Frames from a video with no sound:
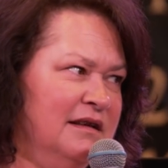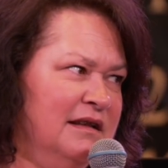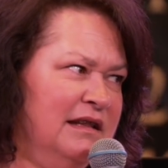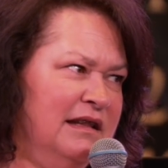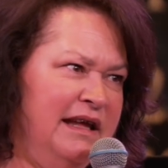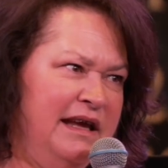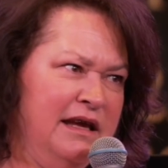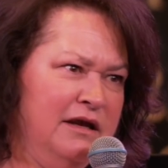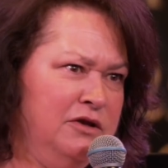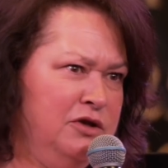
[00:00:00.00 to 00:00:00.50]

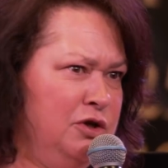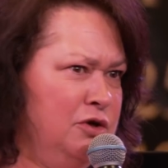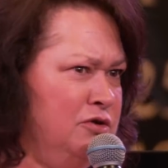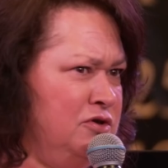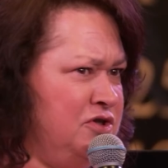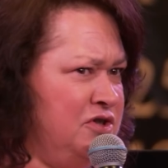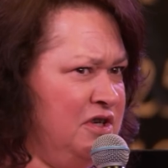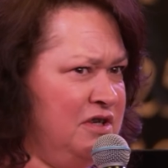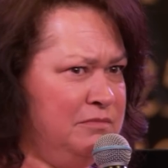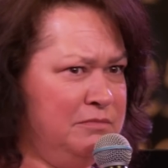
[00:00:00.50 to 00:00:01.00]
Lynn, you
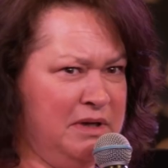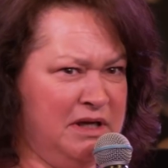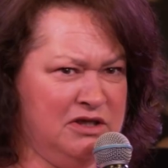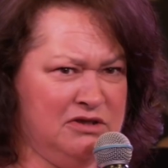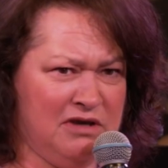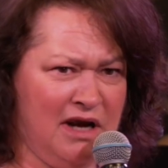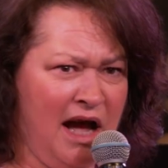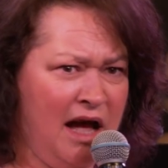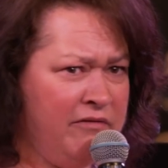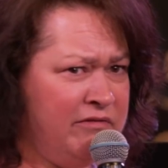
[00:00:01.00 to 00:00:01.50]
shouldn't be
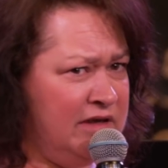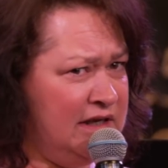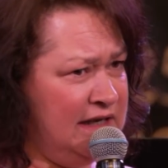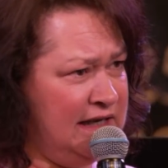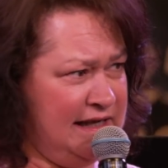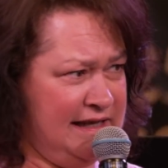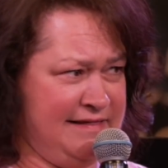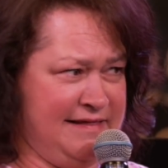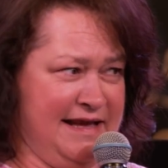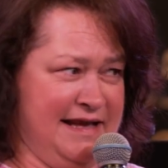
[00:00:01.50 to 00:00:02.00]
driving
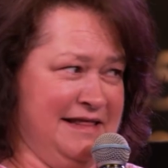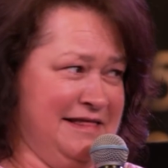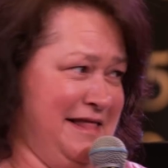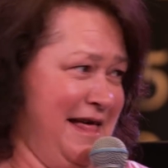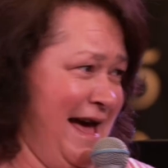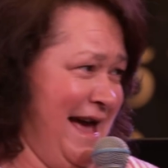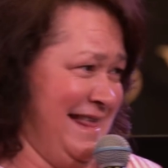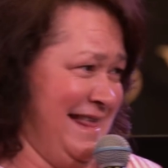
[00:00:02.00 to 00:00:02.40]
anything like